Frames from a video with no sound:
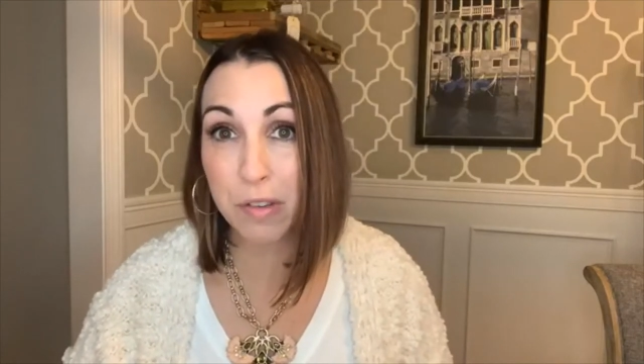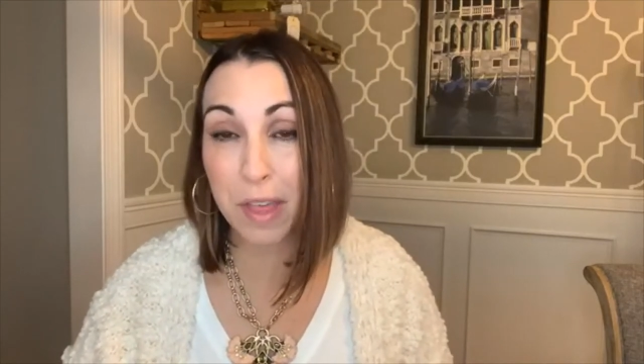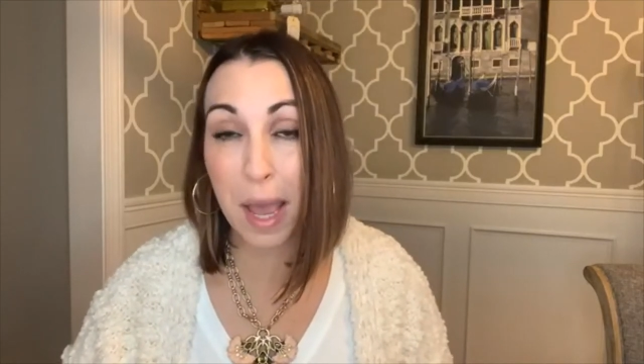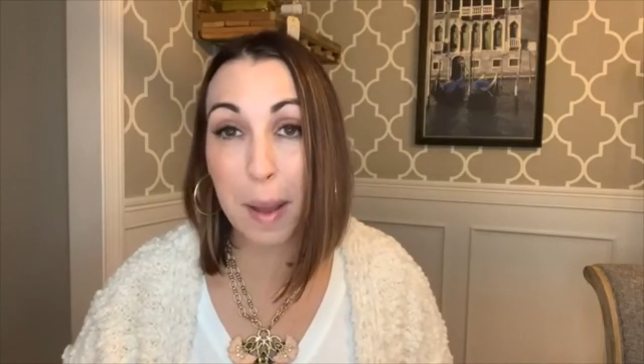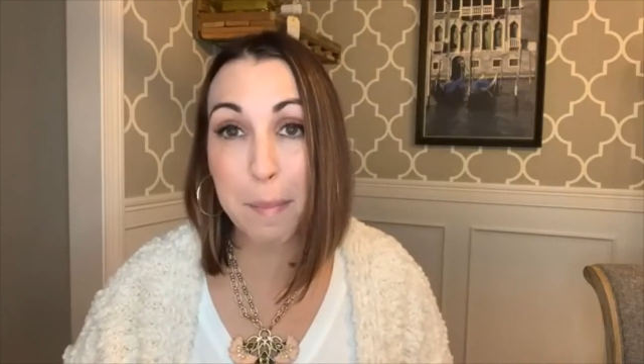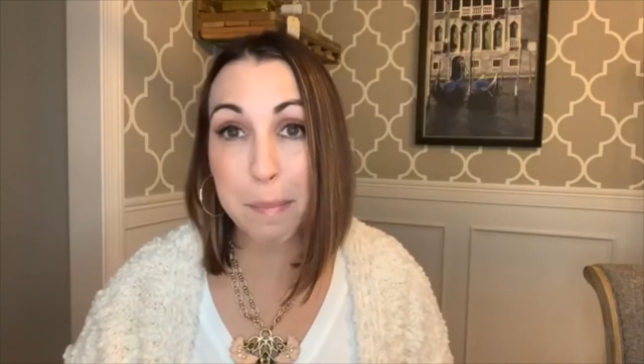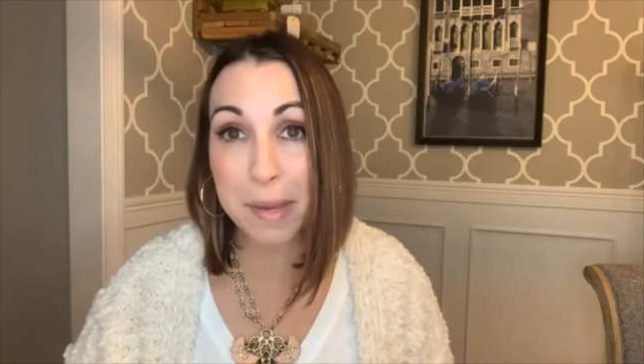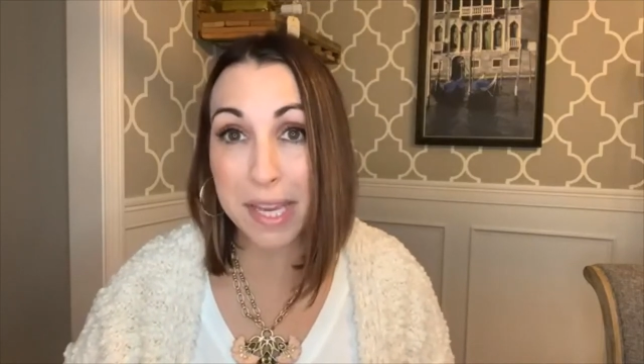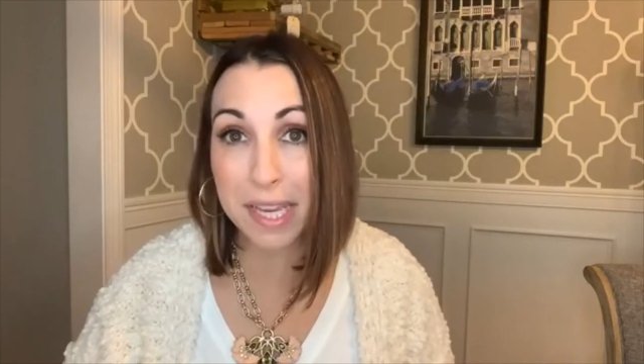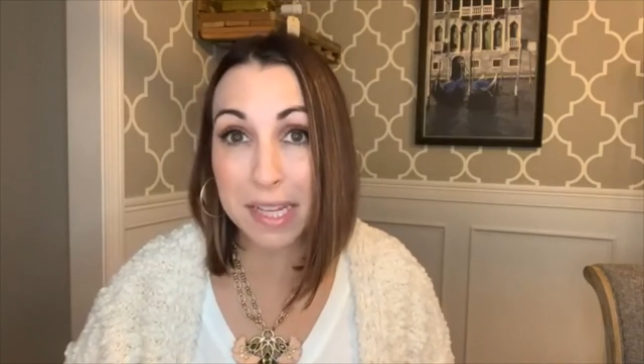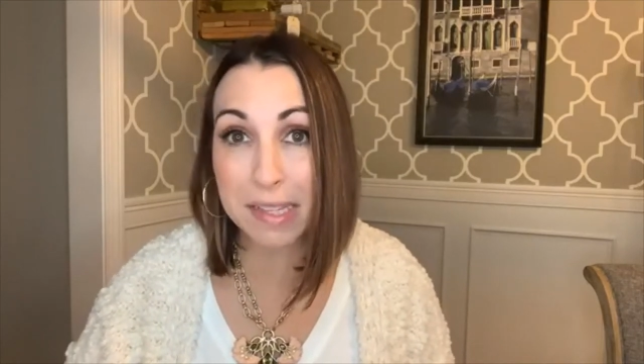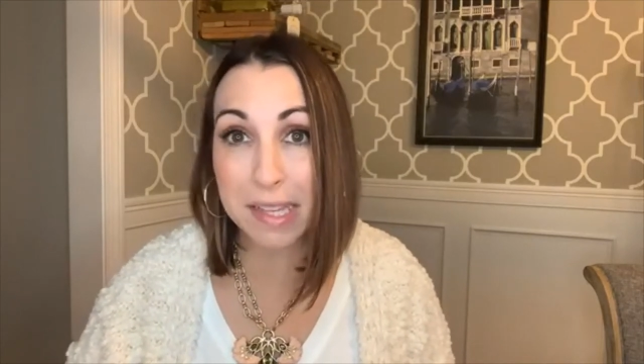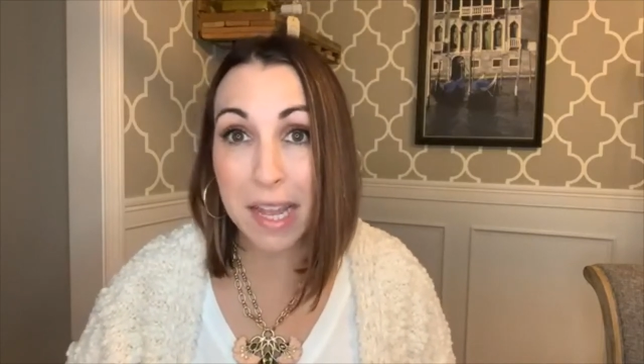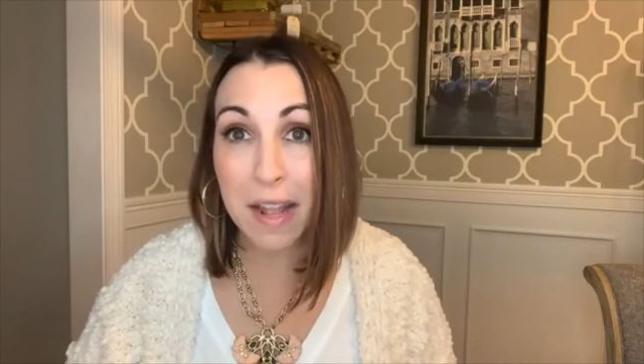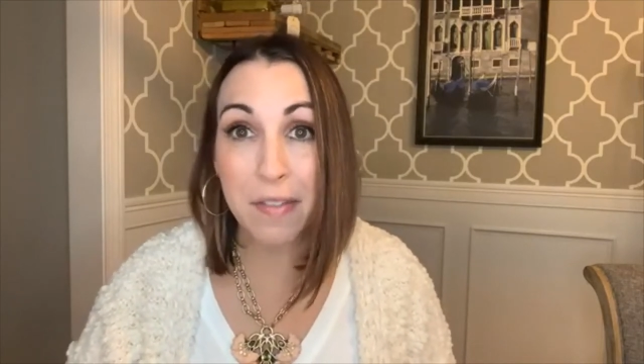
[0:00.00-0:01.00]
So that
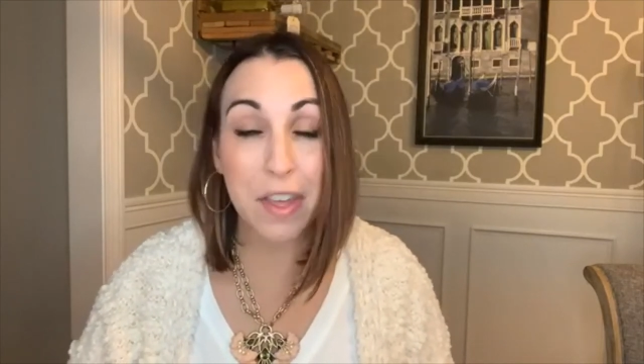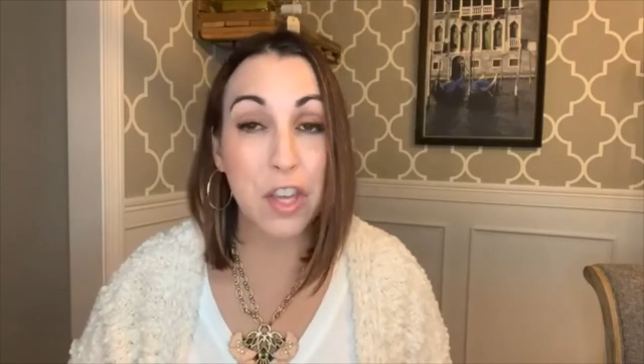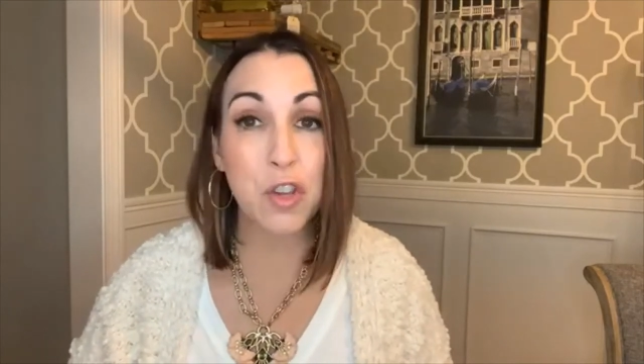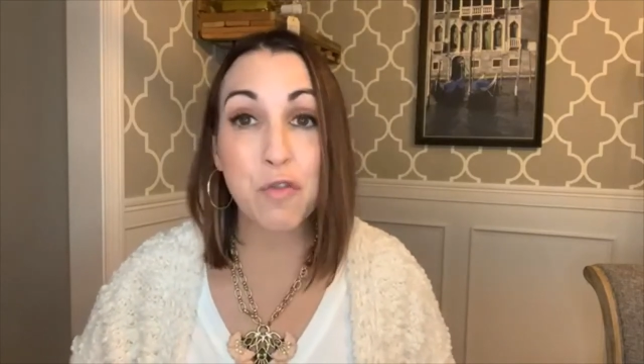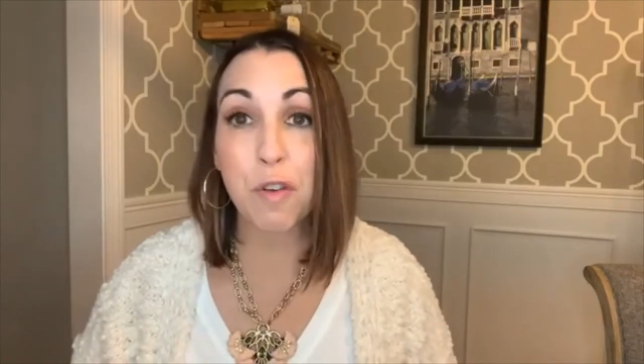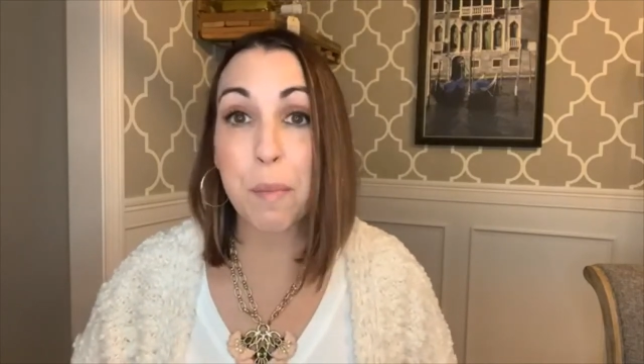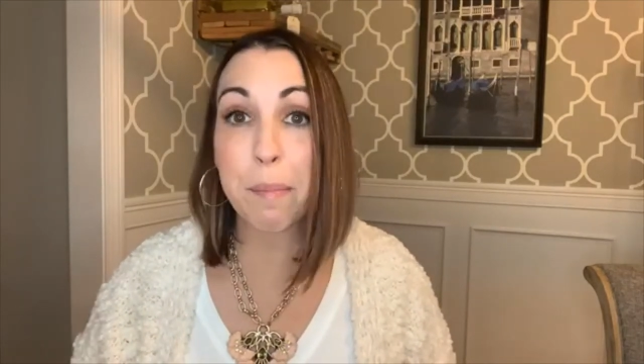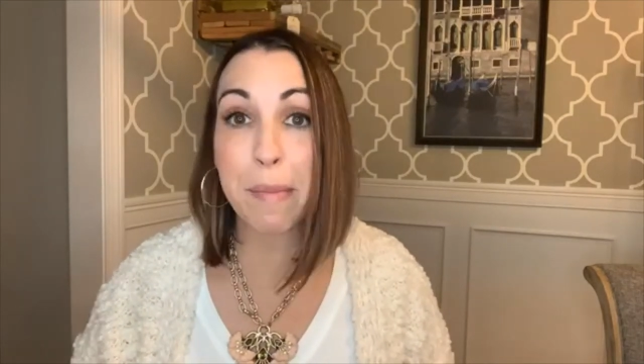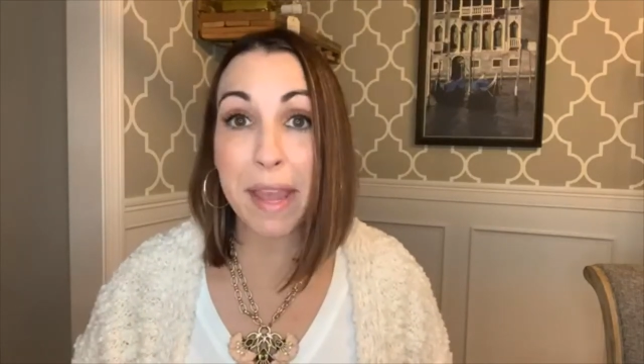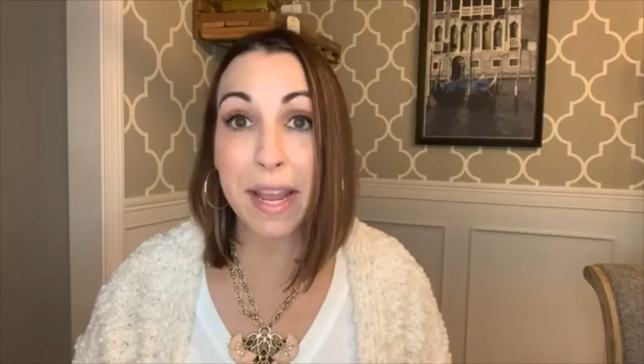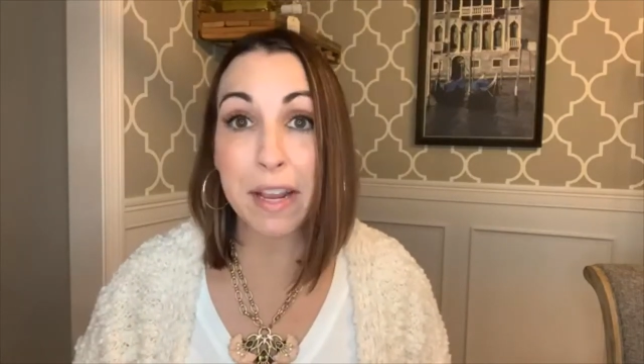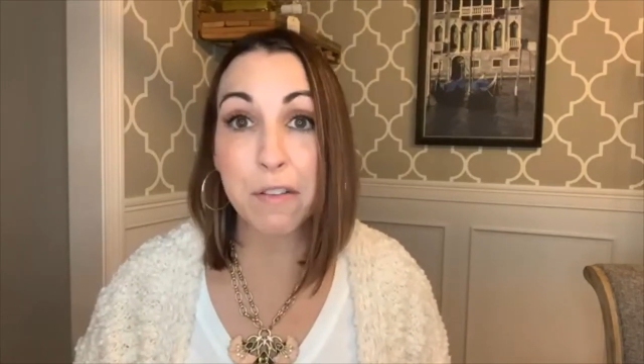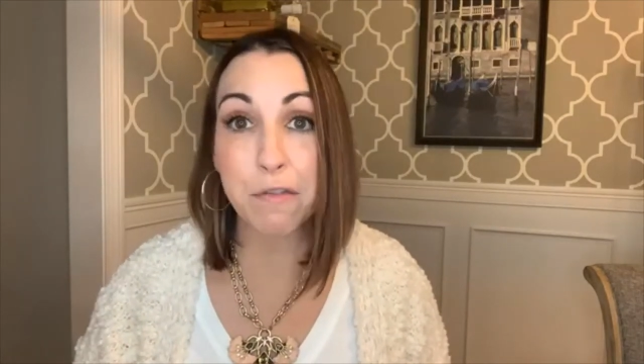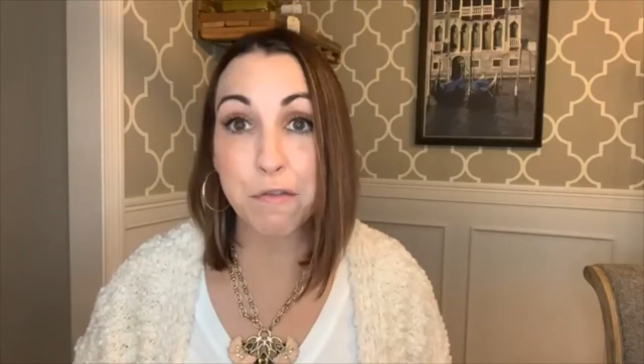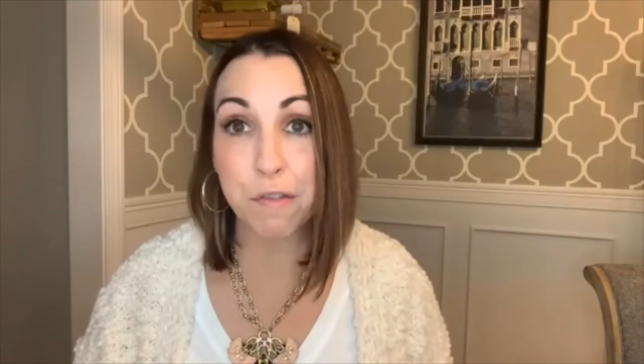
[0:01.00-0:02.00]
means that you
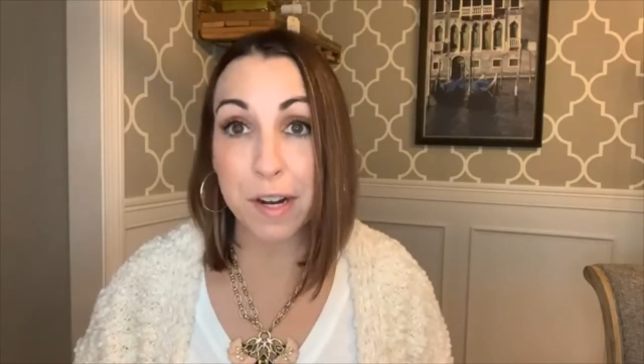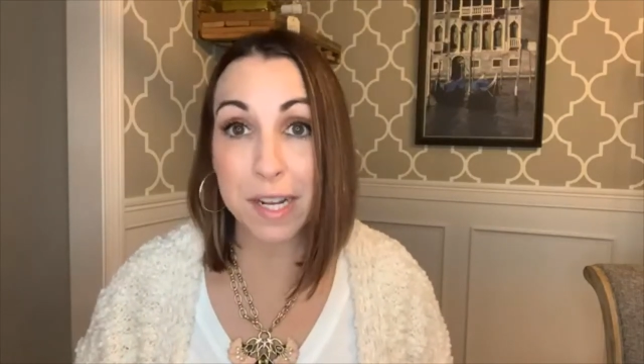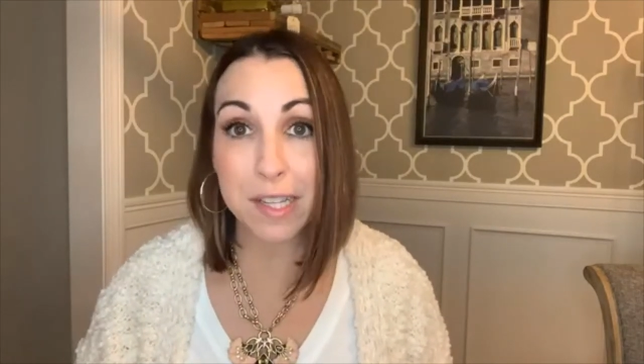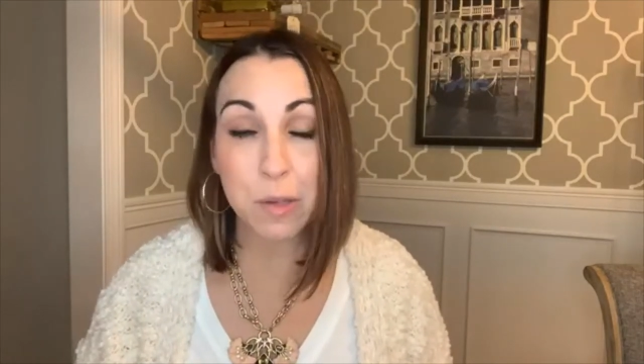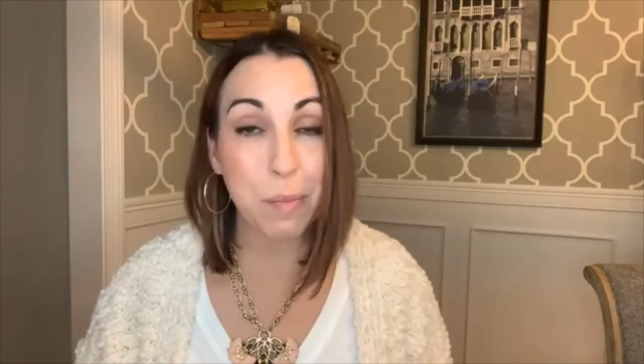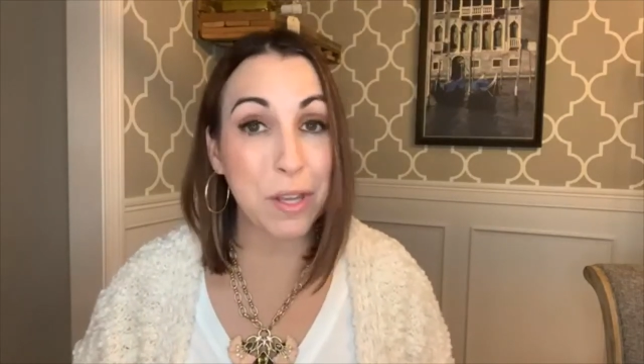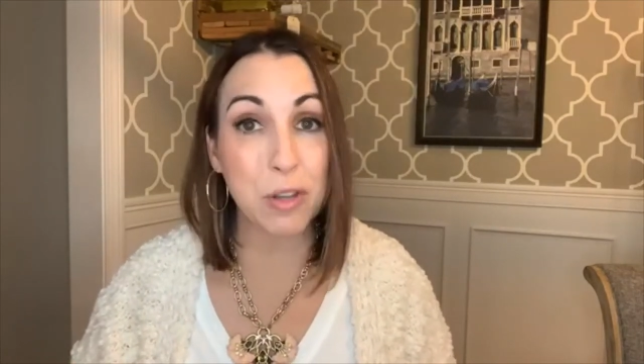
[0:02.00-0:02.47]
remain friends,